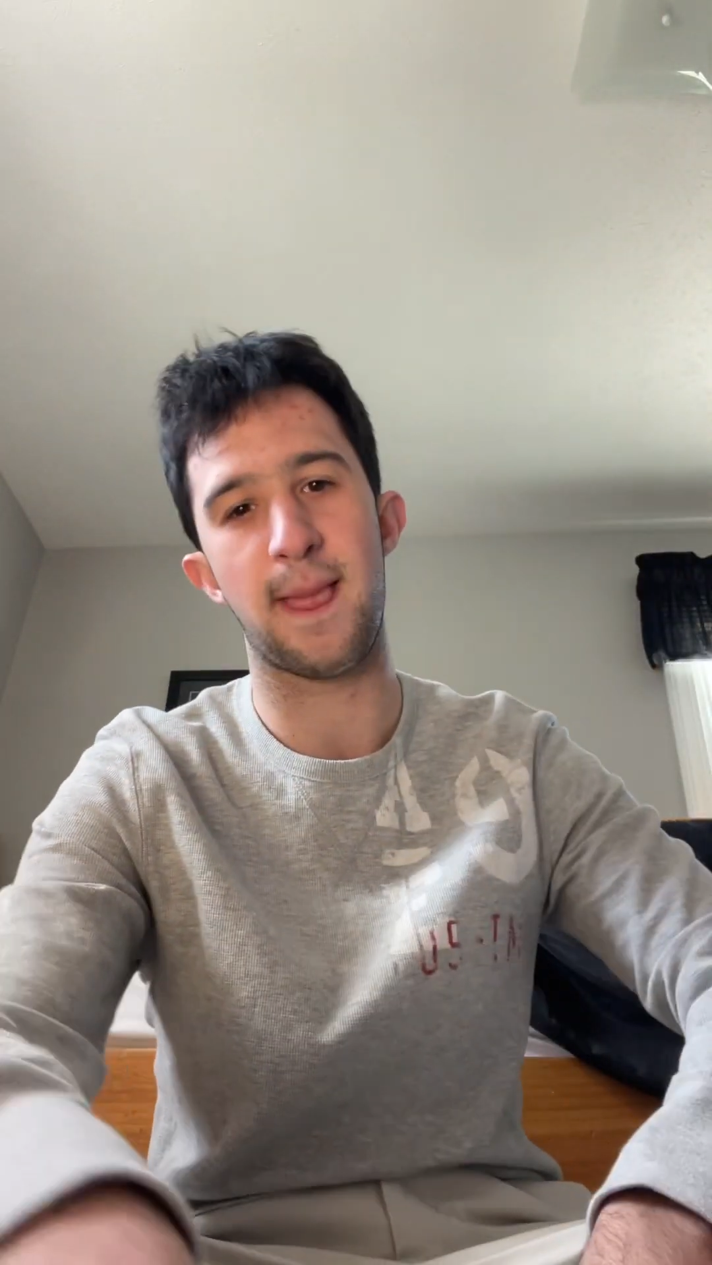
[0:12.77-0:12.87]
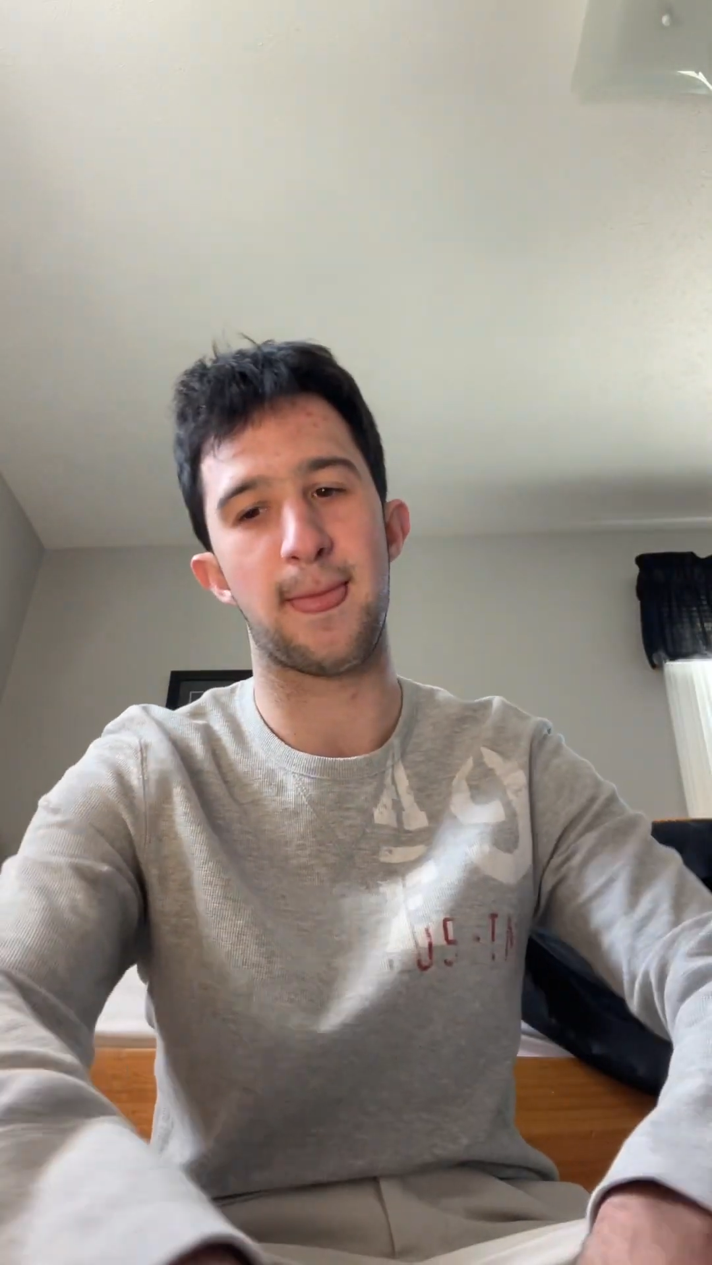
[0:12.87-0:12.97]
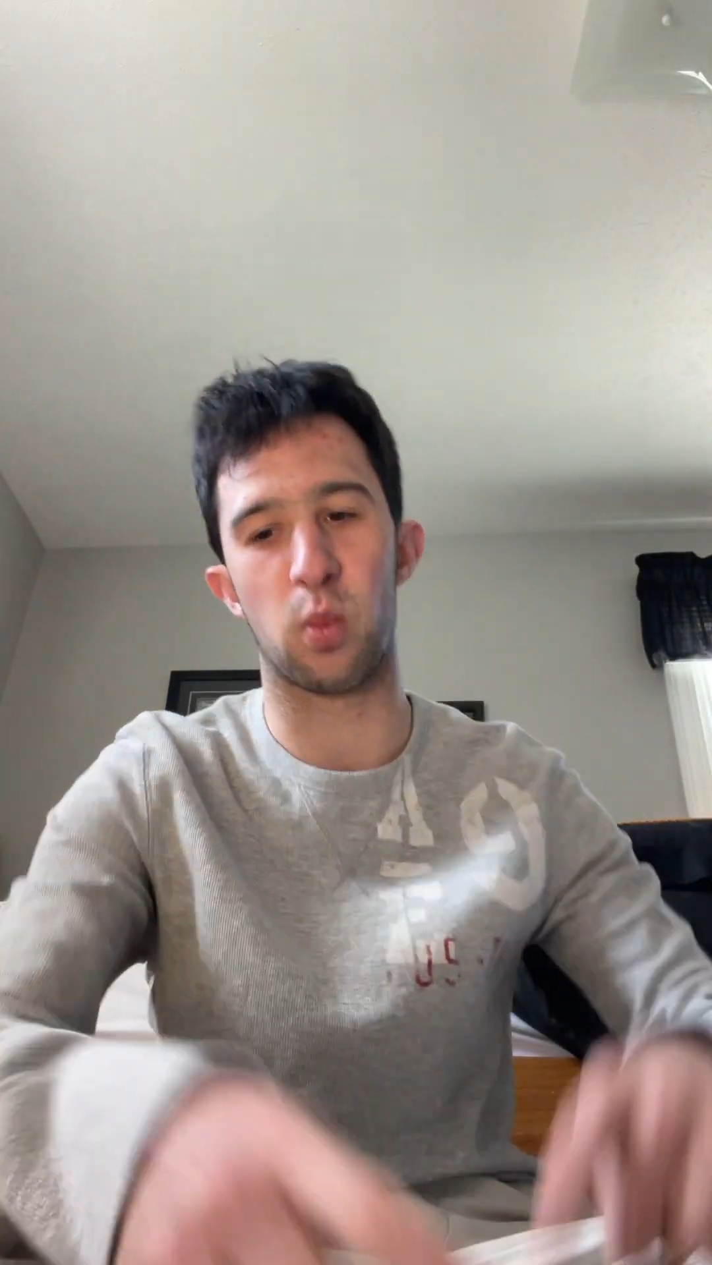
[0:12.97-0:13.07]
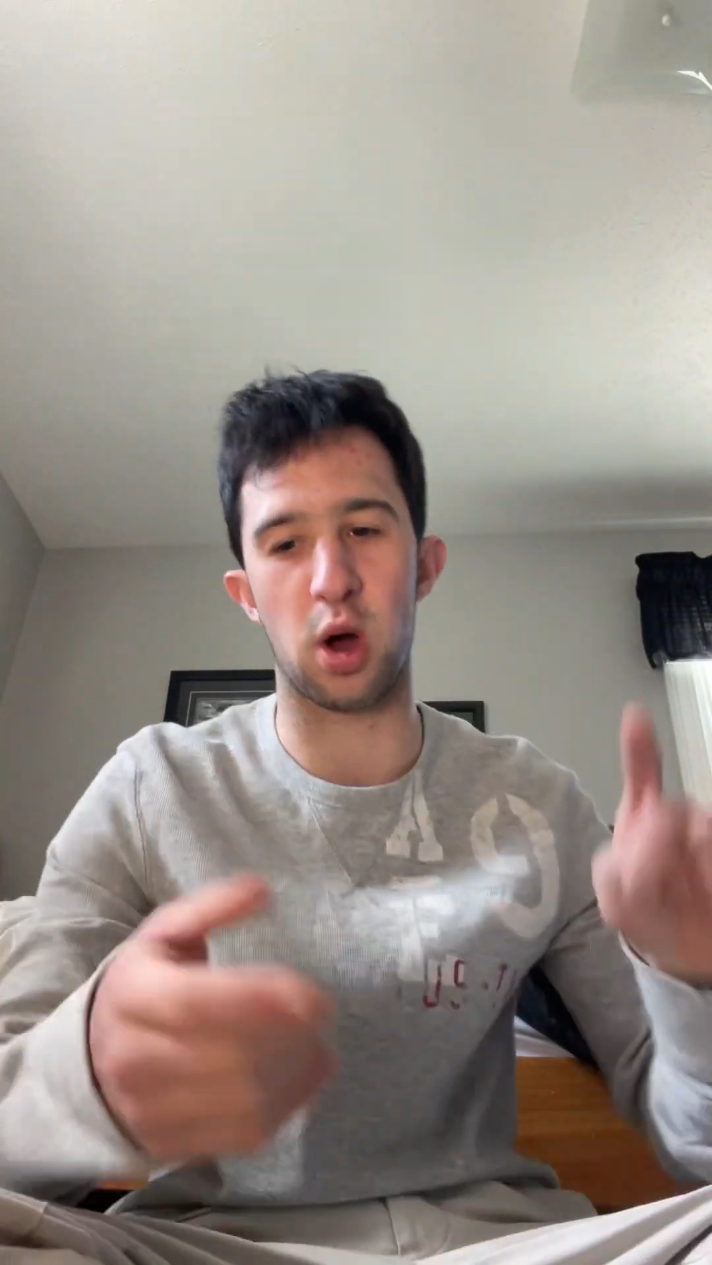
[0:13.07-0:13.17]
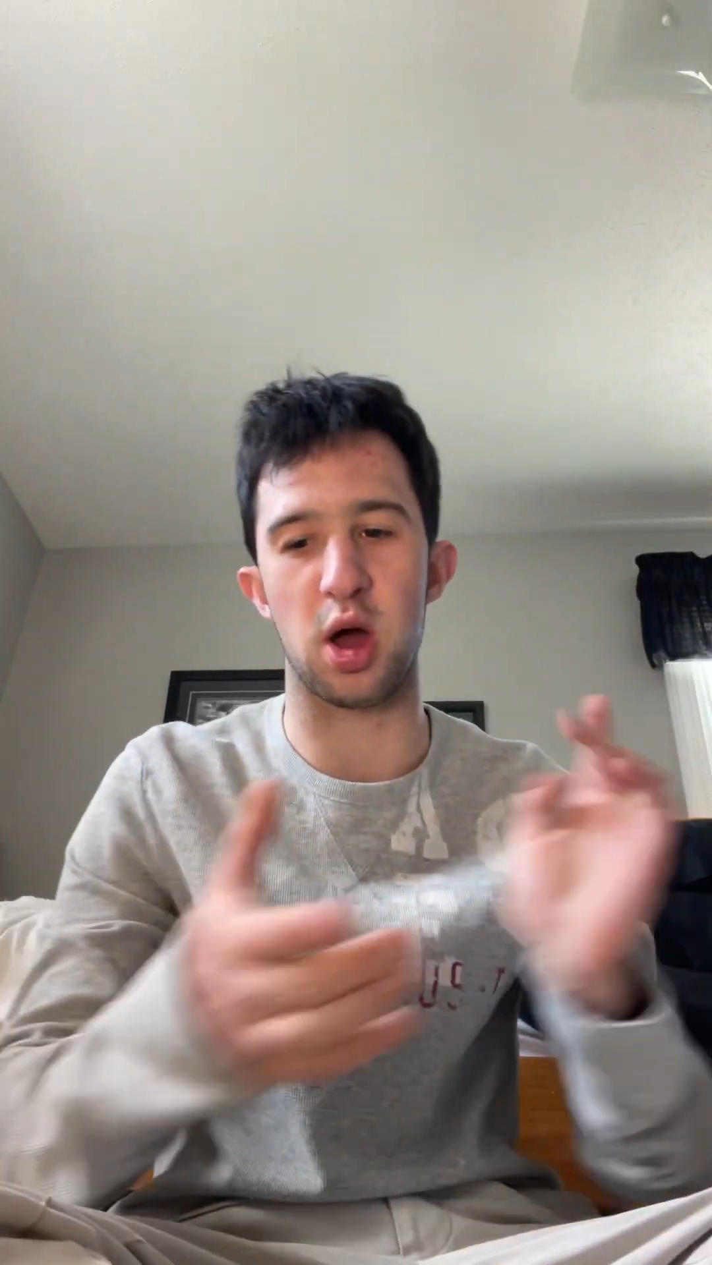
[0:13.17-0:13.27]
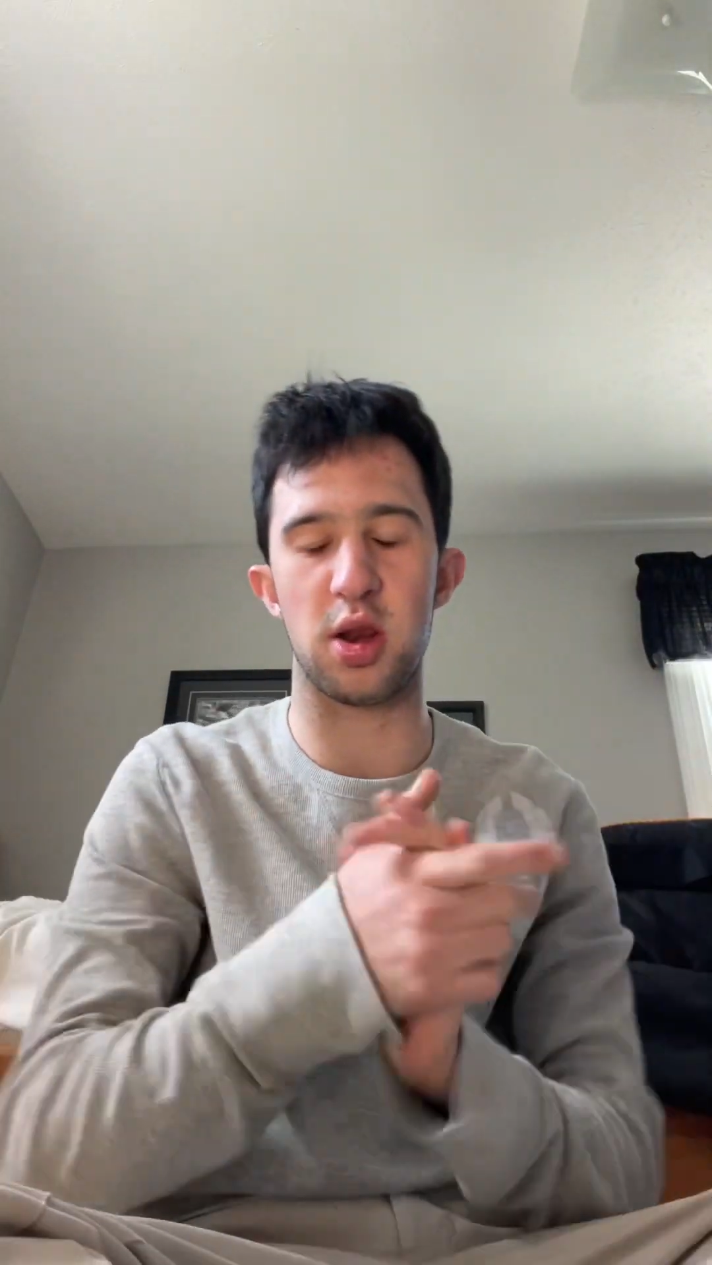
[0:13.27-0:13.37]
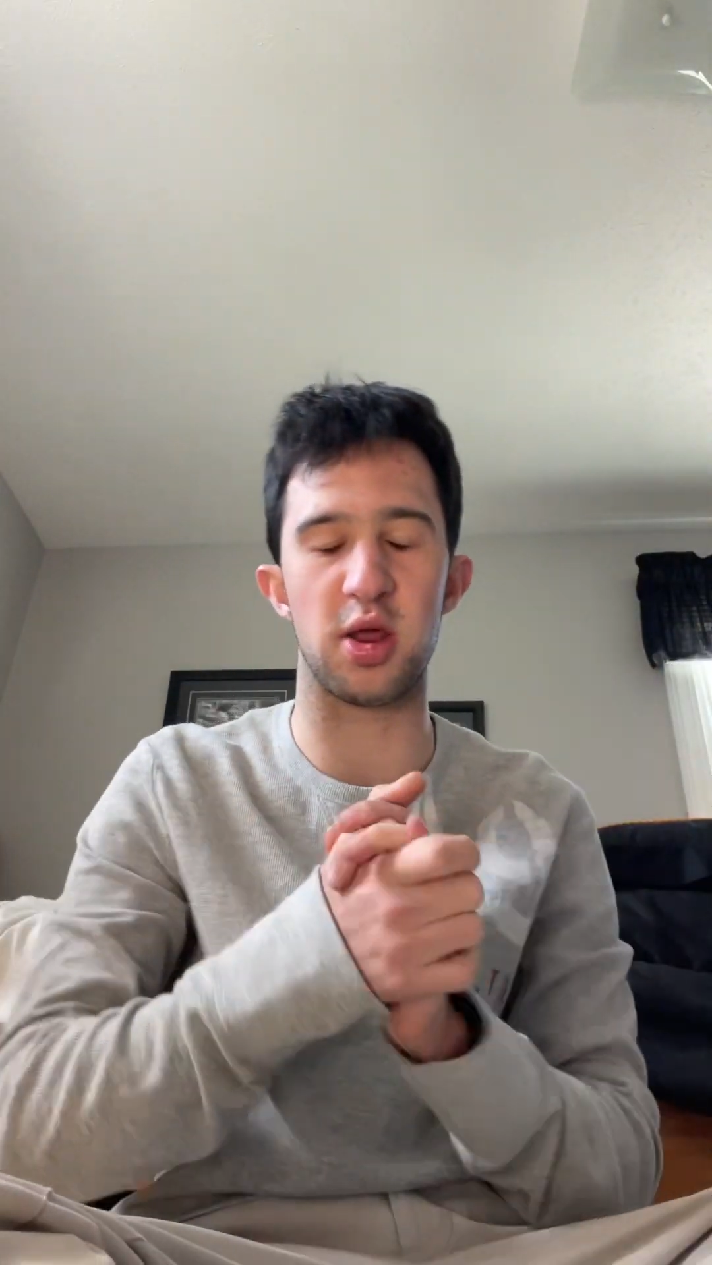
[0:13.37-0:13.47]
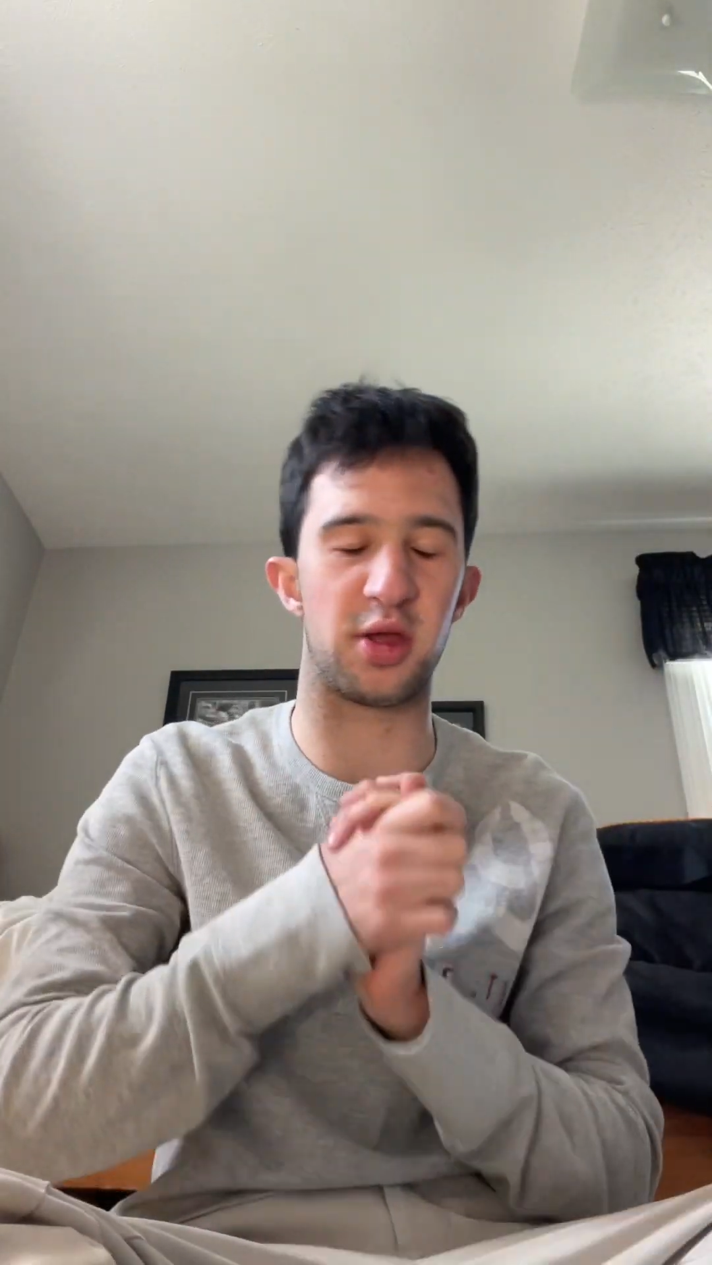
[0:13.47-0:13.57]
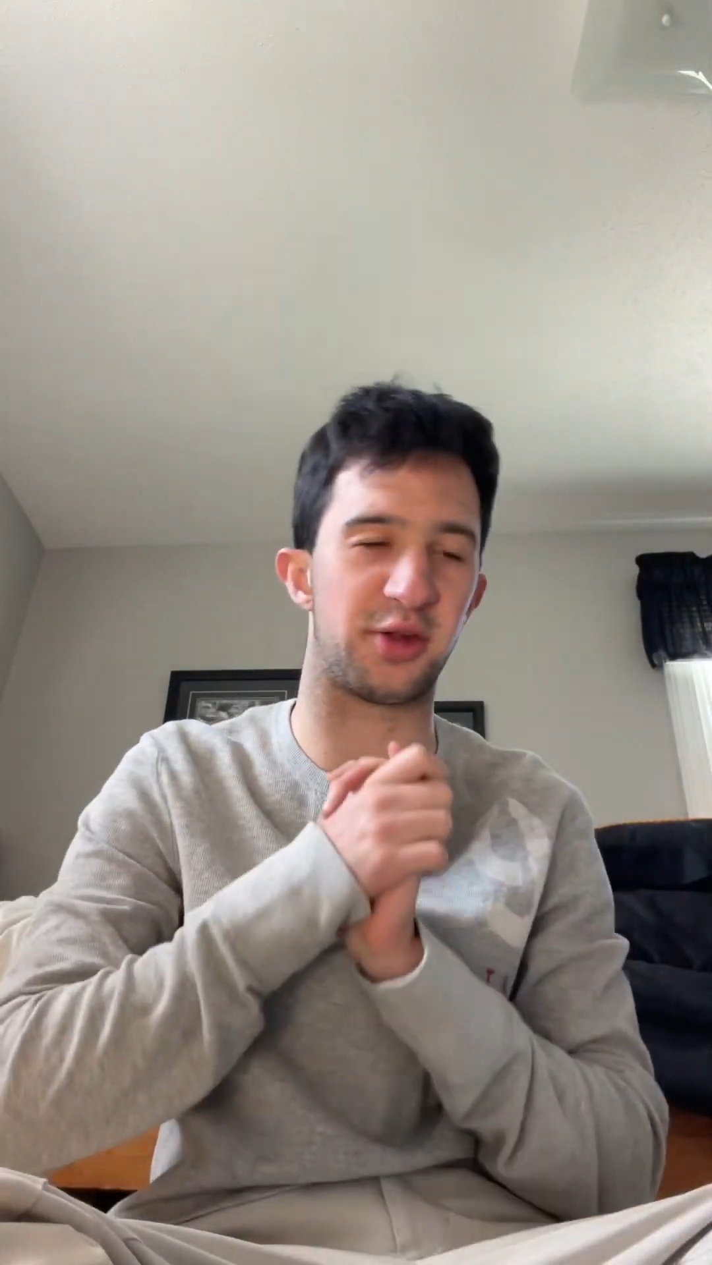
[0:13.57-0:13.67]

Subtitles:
One is